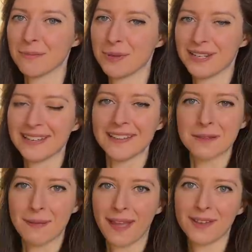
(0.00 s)
put it at
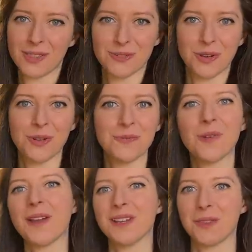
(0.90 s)
the back of the room
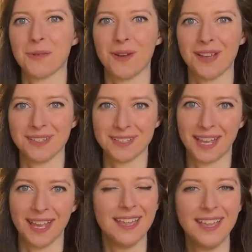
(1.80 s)
where it otherwise
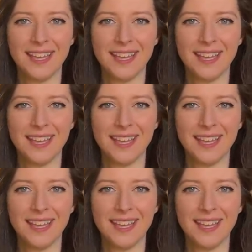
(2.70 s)
get